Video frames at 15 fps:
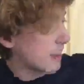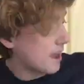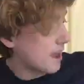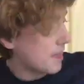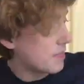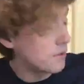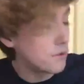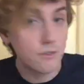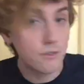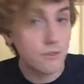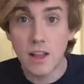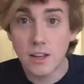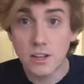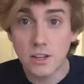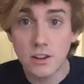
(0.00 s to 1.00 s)
and the
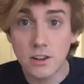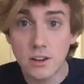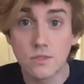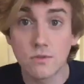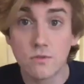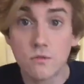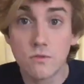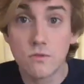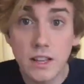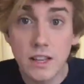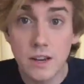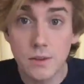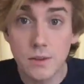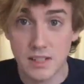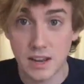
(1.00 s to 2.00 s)
reflector is really
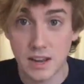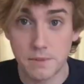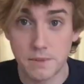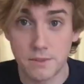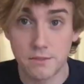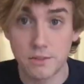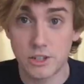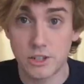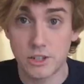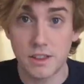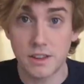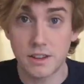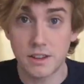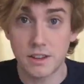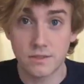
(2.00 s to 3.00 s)
receptive, which I
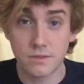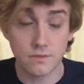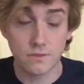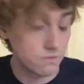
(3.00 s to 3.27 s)
think is